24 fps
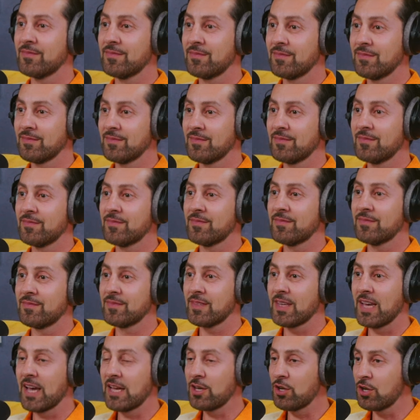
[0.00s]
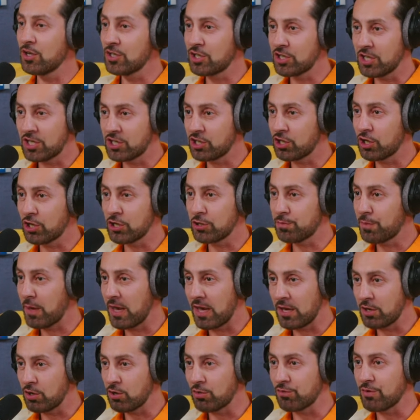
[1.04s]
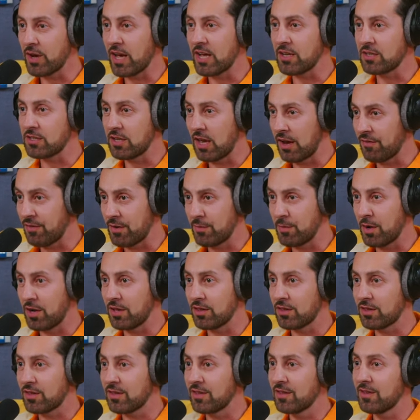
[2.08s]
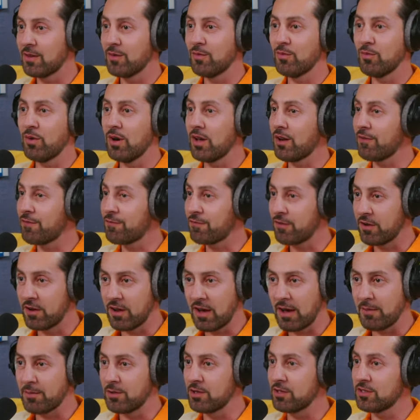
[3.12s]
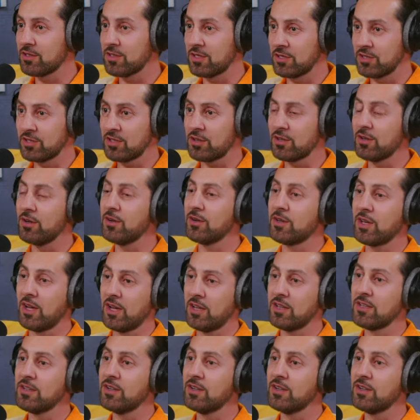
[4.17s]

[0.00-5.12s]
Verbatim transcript: How do you make money off and of it? And your sister is paying your rent every yeah, month. Yeah, every what month. What a phenomenal sister. Yeah, okay.